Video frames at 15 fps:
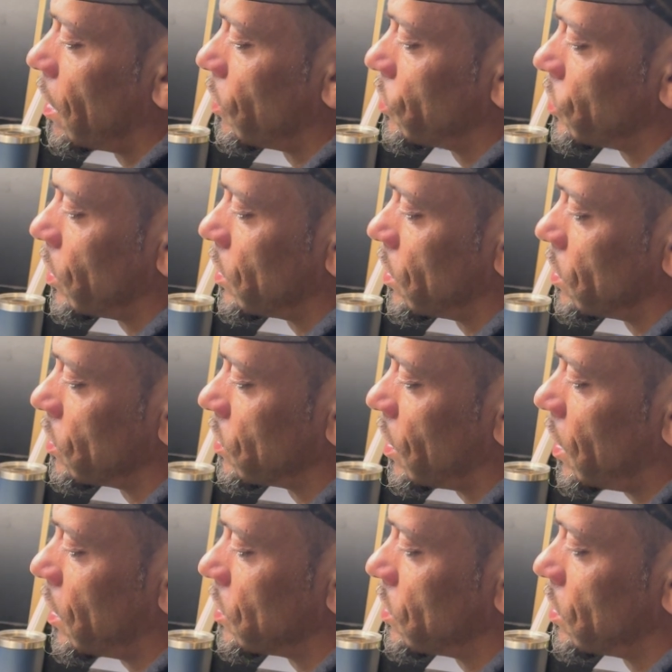I wish I'd done the
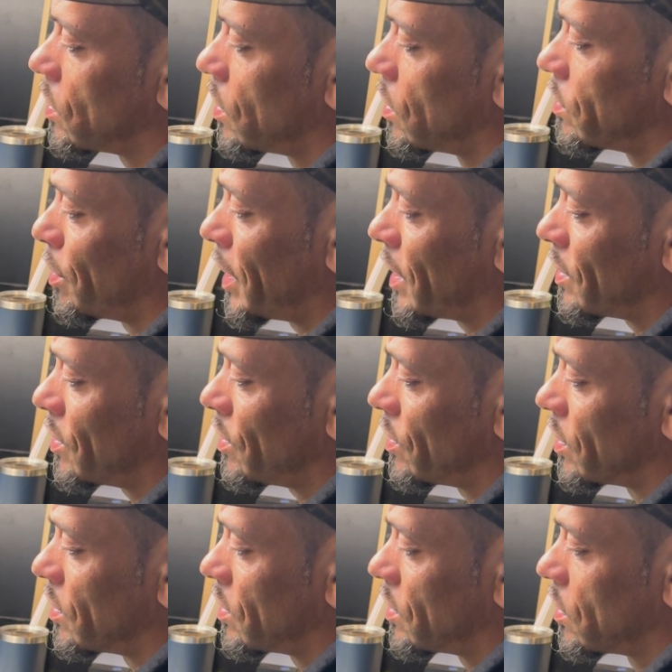sides. Go back and
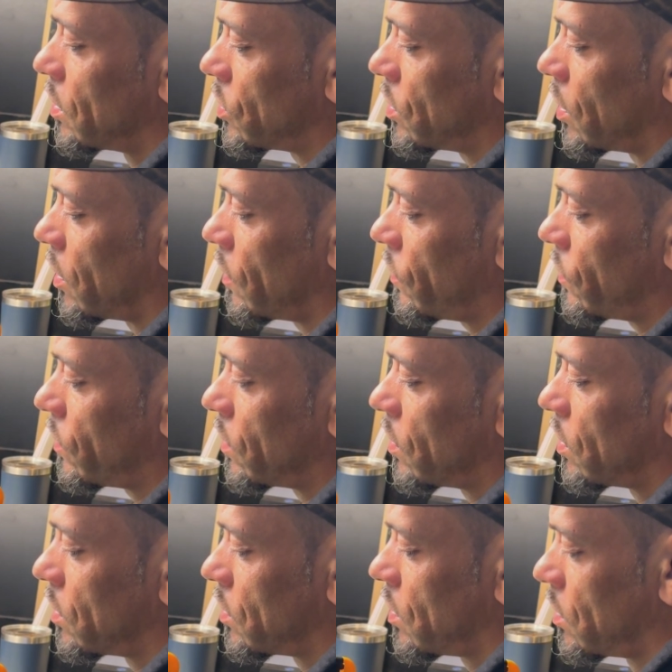do it. Get your knife,
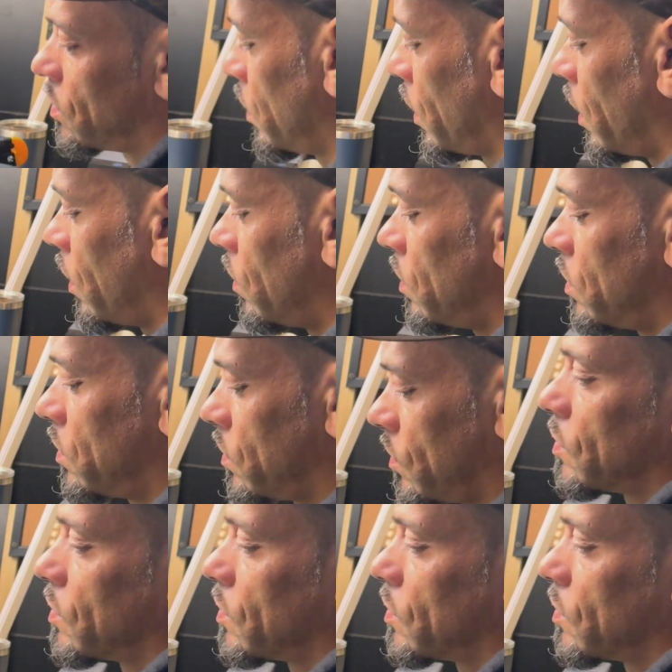pull it out,